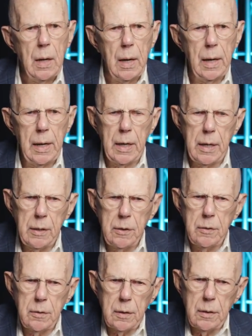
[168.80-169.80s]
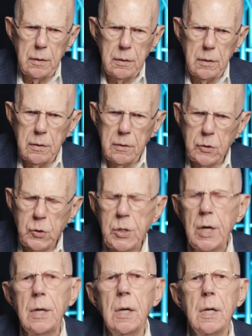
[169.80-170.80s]
And
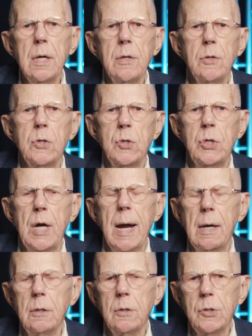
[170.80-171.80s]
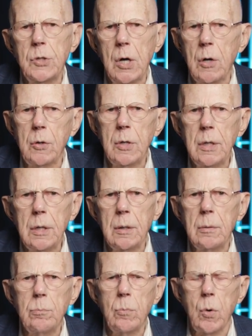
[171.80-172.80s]
suddenly the shackles on
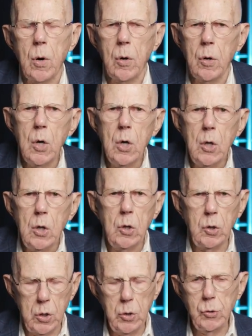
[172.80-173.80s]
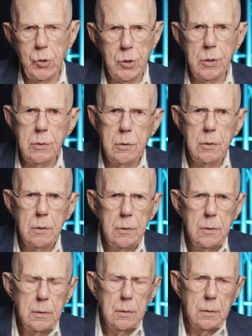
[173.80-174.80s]
him were loosened.
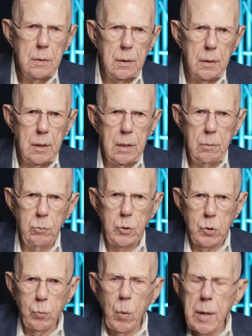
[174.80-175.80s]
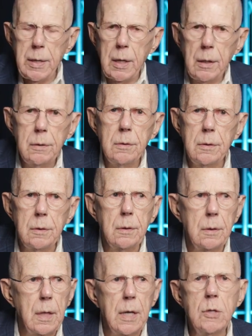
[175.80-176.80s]
Uh, he was wakened.
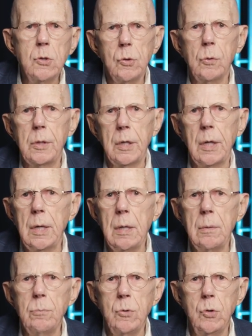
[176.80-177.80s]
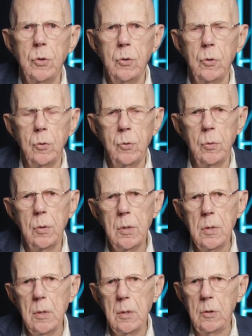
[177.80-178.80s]
An angel came to,
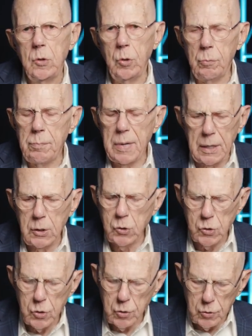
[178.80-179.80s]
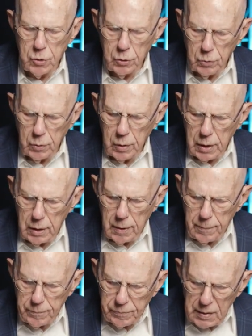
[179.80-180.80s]
to minister to
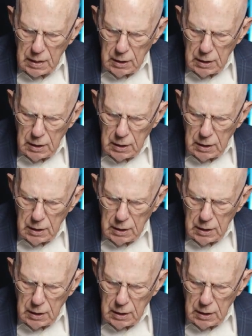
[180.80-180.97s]
him.